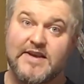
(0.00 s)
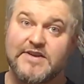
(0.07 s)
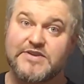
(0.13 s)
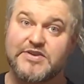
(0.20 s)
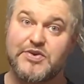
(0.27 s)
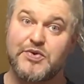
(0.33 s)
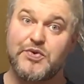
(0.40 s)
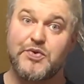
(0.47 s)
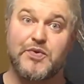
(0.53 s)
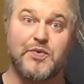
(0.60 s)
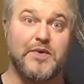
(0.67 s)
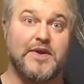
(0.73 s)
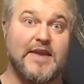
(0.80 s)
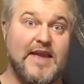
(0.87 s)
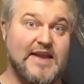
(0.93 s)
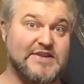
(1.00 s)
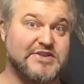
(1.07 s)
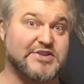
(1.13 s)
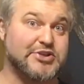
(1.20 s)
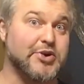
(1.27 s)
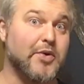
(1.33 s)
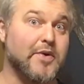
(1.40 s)
to
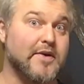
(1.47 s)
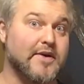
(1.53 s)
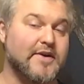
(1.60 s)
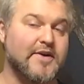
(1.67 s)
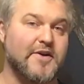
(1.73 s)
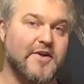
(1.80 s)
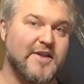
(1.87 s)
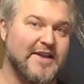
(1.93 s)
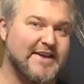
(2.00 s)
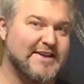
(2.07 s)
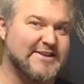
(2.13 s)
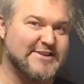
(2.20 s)
historical